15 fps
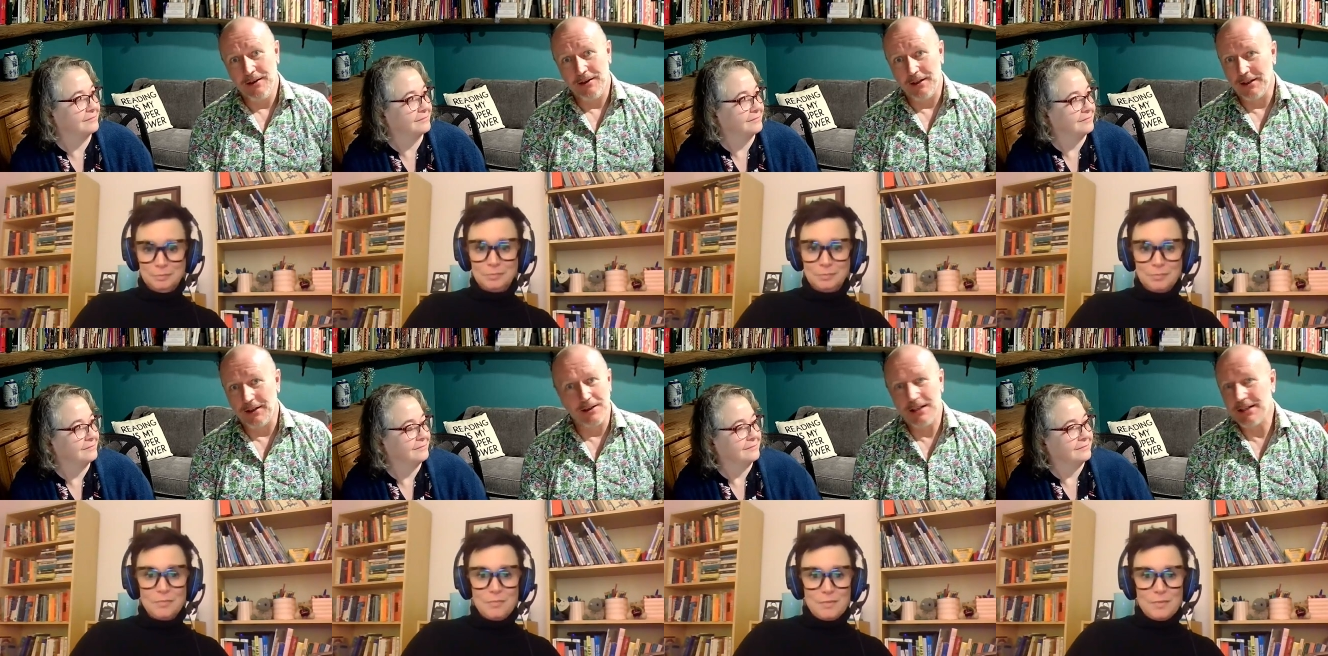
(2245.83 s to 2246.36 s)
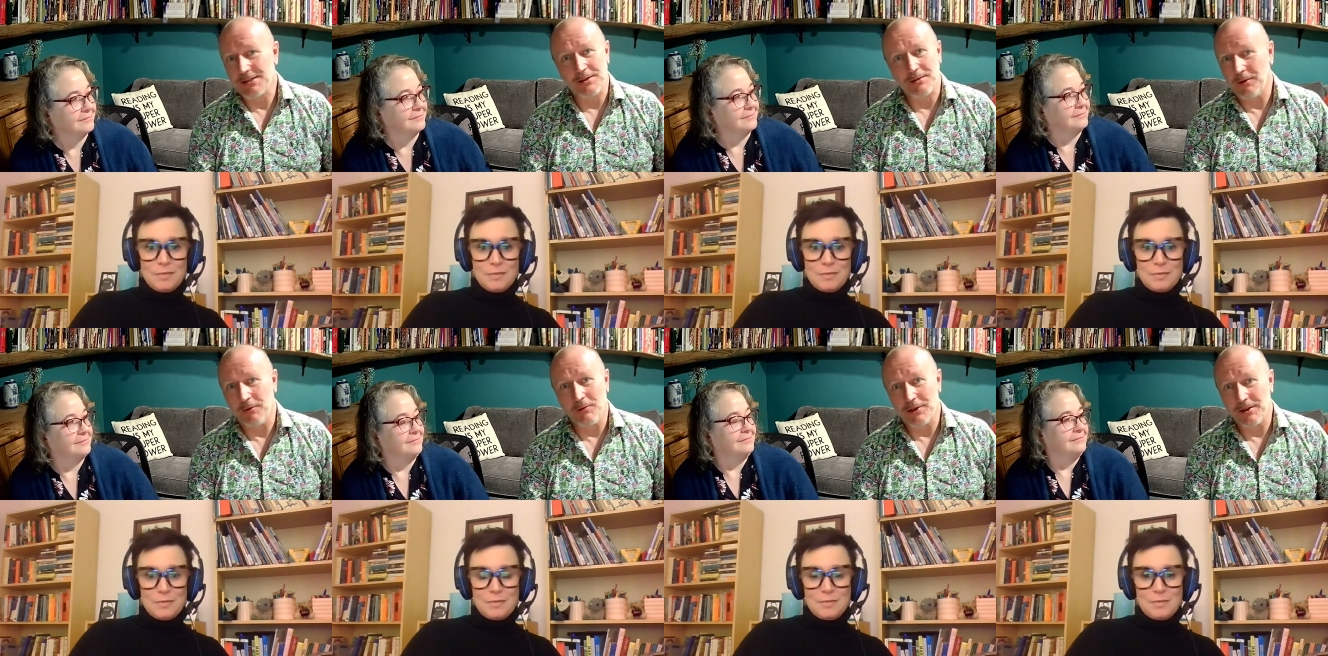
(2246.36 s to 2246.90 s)
Speaker 1: Uh, the last thing
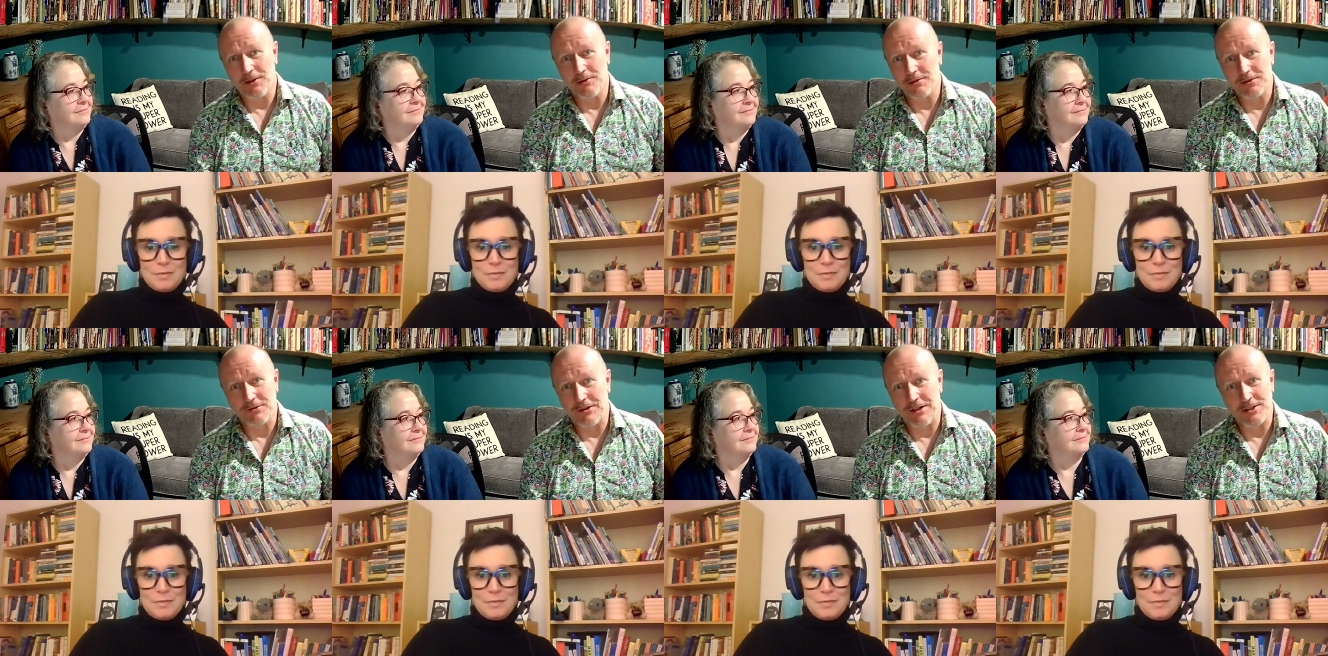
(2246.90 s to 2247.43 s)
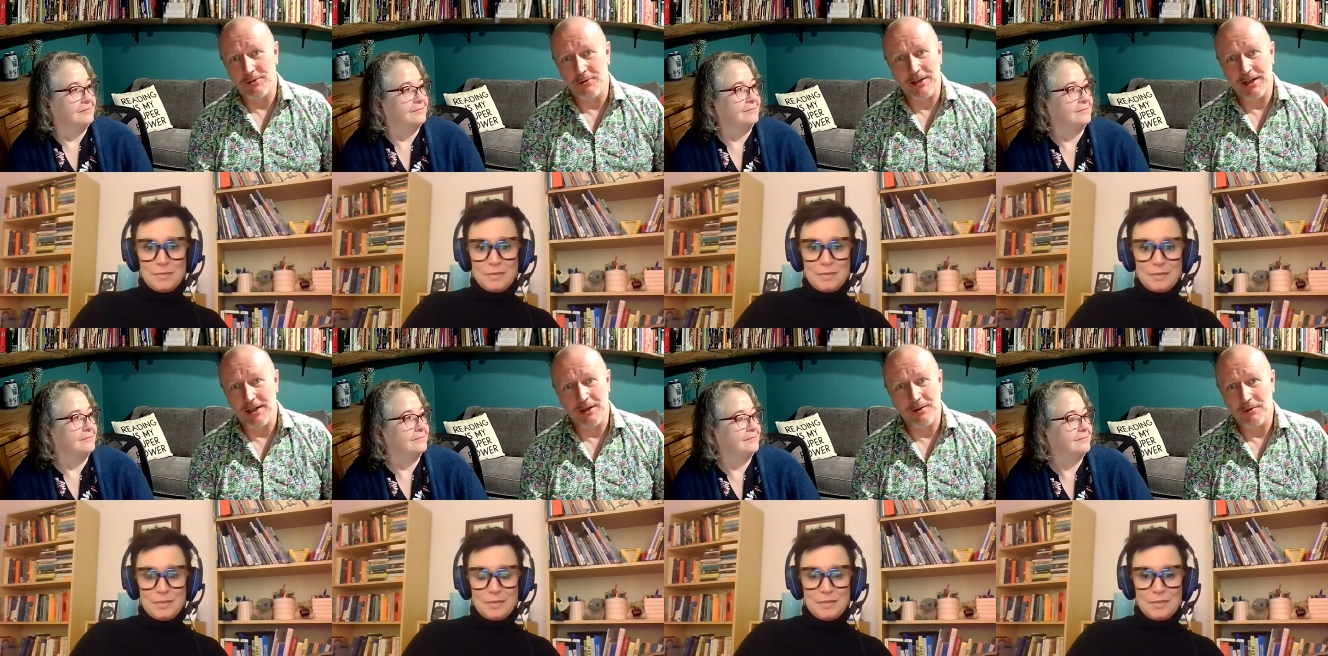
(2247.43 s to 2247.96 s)
we want to do is graduate
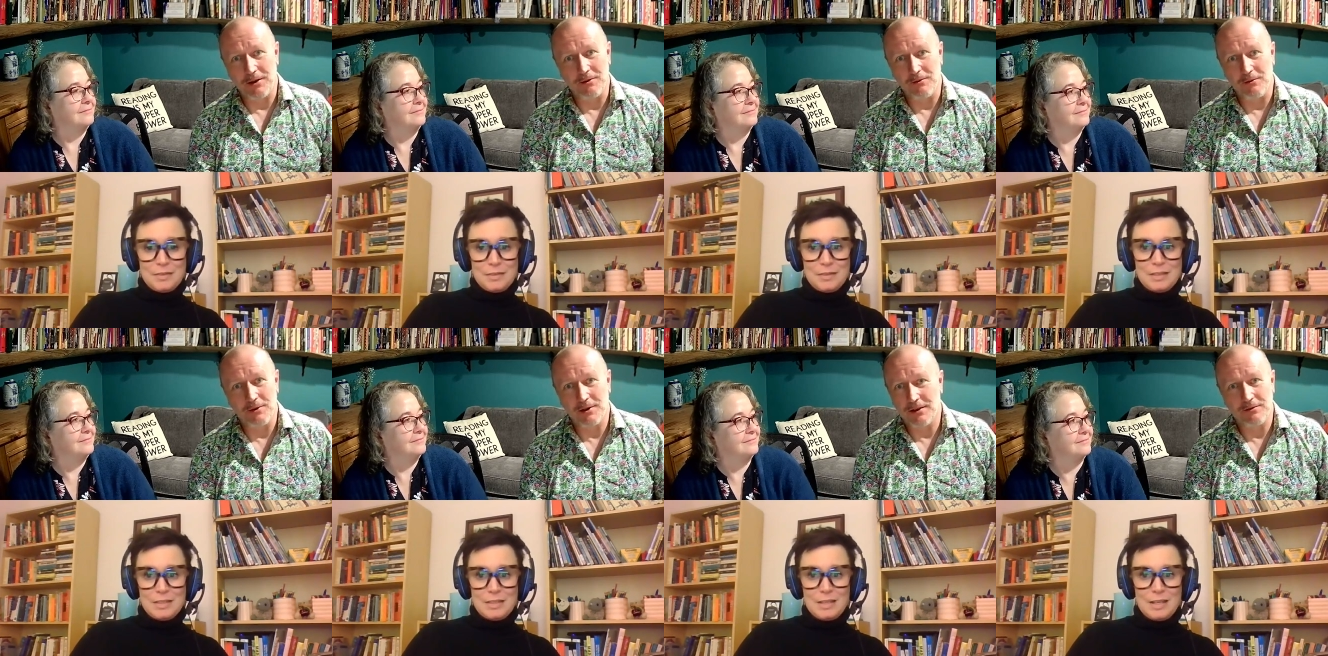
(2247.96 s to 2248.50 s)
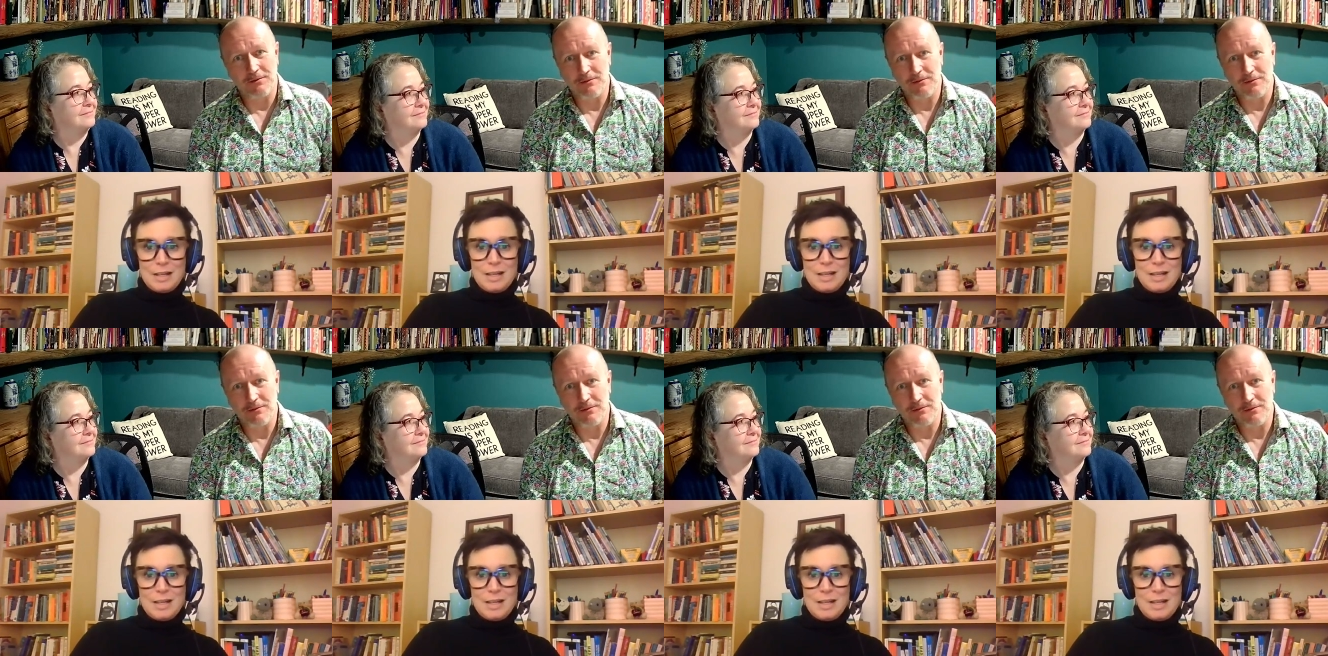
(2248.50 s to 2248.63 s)
anyone with